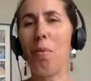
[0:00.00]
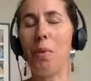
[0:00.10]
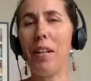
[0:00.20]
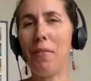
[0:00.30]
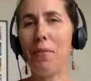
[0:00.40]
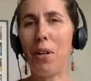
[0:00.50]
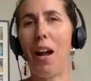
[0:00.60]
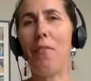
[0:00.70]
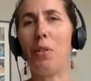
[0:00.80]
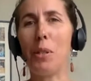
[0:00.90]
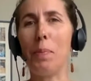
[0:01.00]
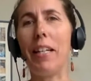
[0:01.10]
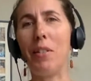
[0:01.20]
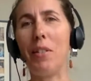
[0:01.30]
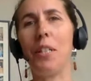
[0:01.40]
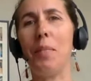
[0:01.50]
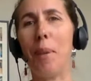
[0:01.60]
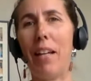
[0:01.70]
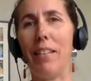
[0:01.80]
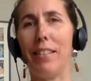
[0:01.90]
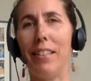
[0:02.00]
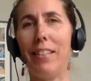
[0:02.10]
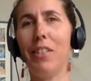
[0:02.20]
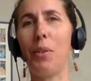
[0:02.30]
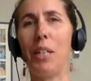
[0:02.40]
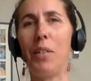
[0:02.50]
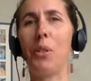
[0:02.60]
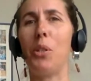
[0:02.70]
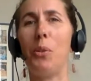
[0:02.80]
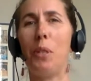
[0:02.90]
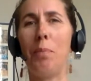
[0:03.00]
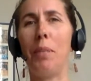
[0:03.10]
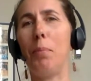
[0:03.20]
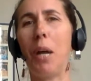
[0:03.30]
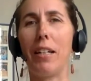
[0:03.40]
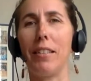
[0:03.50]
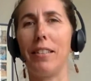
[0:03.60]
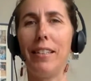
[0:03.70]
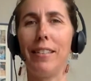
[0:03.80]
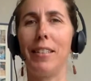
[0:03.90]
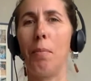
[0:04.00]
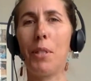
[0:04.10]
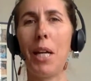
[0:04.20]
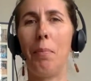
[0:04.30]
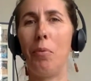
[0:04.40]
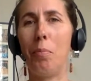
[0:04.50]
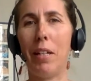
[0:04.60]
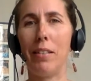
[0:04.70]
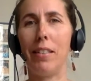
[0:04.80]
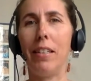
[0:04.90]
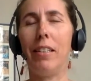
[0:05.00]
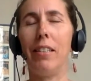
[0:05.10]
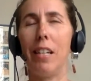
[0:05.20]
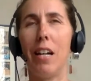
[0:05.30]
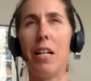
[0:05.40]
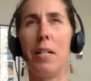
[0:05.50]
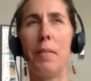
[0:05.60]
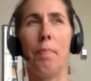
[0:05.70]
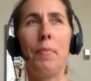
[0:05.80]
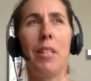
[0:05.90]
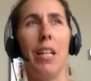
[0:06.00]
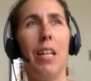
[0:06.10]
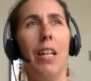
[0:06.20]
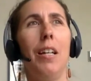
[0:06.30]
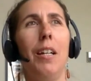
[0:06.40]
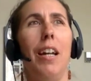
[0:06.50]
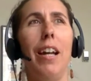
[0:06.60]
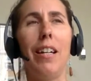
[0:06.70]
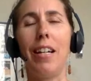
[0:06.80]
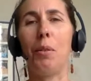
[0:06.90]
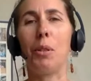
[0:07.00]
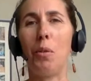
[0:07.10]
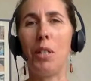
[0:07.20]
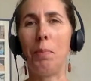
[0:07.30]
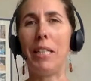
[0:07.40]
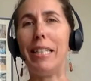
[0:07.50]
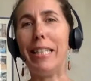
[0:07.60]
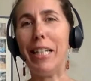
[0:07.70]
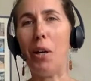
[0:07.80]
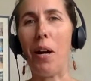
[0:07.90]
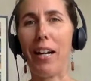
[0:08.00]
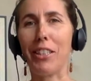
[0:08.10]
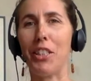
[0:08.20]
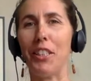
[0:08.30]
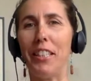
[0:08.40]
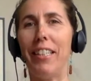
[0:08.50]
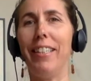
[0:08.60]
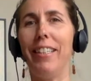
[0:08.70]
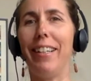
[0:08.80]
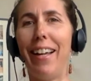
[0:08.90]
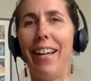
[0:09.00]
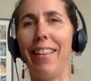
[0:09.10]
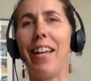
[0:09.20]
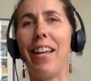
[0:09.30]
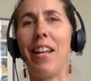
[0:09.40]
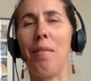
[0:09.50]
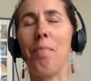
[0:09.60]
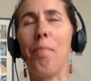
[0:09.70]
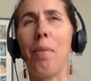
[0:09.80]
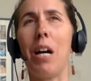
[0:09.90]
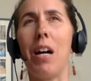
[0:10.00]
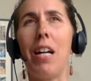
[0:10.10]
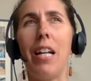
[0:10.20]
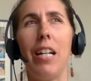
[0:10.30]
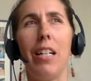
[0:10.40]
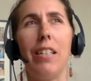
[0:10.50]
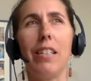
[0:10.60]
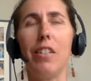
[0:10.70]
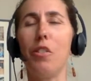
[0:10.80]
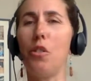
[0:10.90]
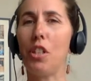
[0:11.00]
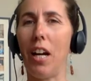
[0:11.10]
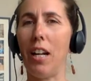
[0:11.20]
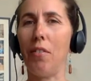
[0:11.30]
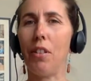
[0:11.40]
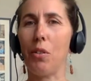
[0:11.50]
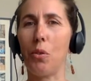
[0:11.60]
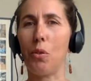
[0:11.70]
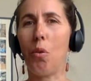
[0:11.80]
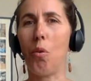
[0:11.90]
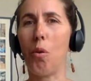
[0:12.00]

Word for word: Well, I've always been interested in medicine, so I always knew I'd be practicing some type of medicine, and I was going to be a DO, actually, and then my sister died of this